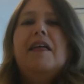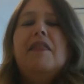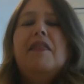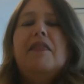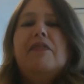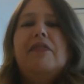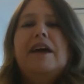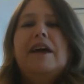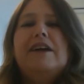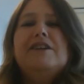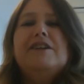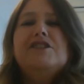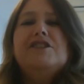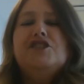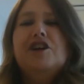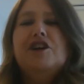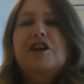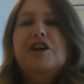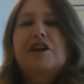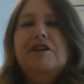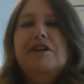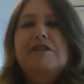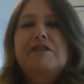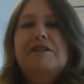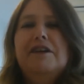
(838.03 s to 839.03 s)
Thanks, Joe.
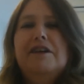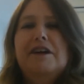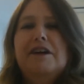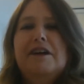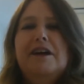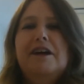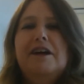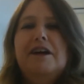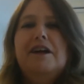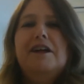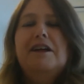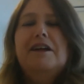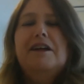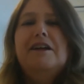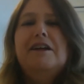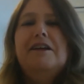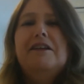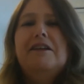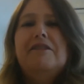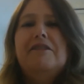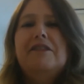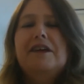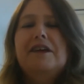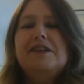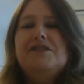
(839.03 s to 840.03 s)

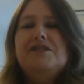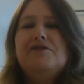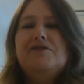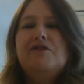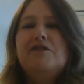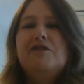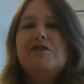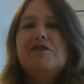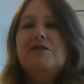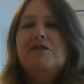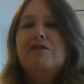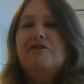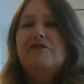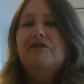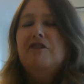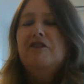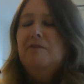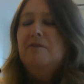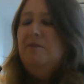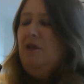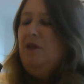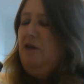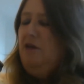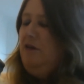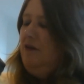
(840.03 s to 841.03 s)
Thanks
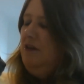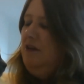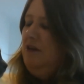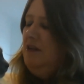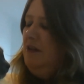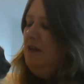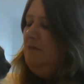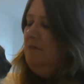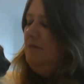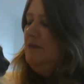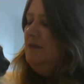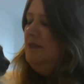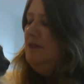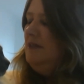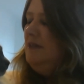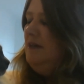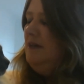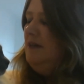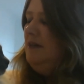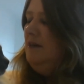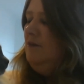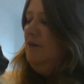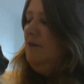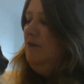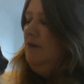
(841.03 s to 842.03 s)
from Logan and
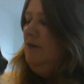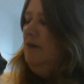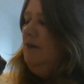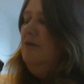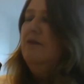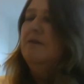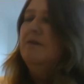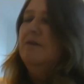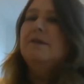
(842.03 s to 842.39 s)
Lulu and